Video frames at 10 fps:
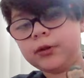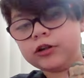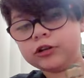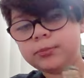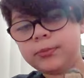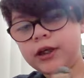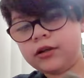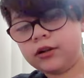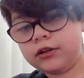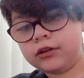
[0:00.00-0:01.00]
balls
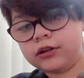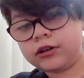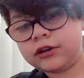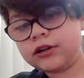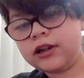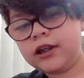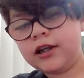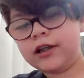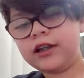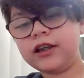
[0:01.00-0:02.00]
because
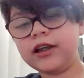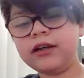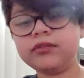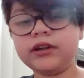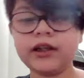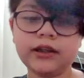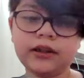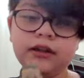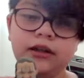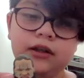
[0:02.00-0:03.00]
he has
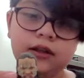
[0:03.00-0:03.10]
like,